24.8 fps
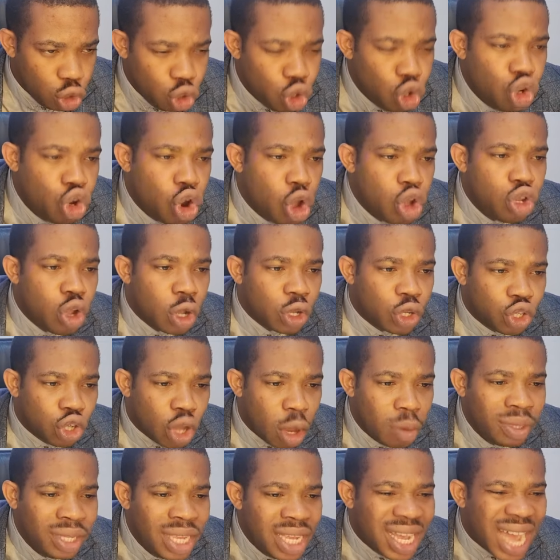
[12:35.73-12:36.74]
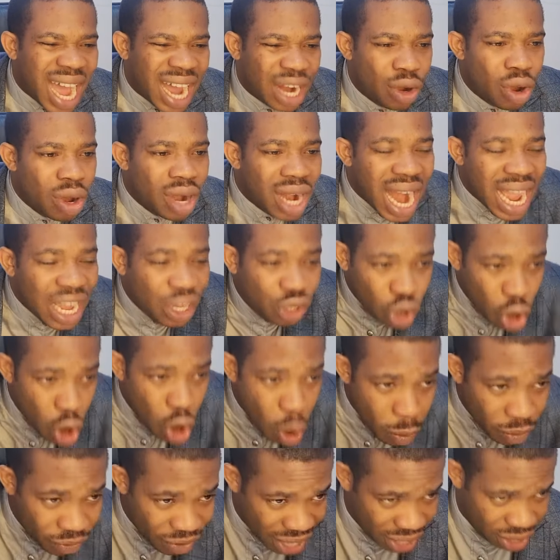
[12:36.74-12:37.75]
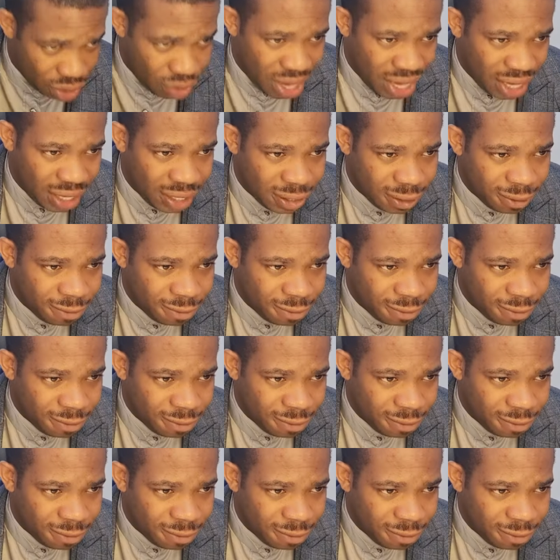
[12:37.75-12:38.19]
You know your something cannot rise up very well.